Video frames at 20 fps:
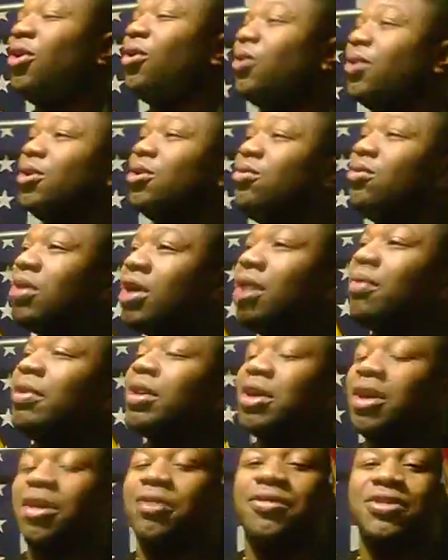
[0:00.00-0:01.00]
or you
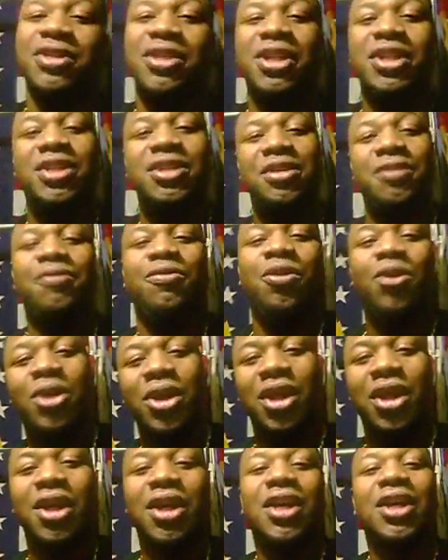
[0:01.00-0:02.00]
coming off
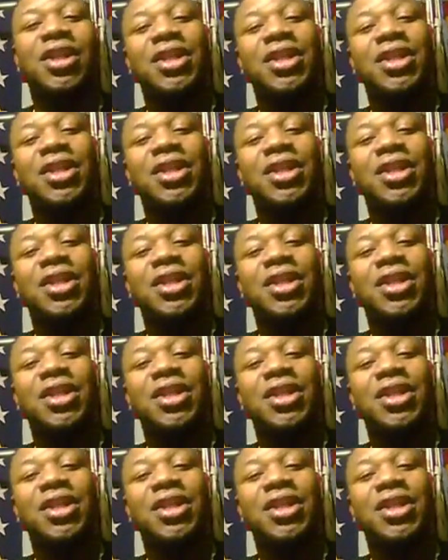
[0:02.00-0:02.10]
60-40.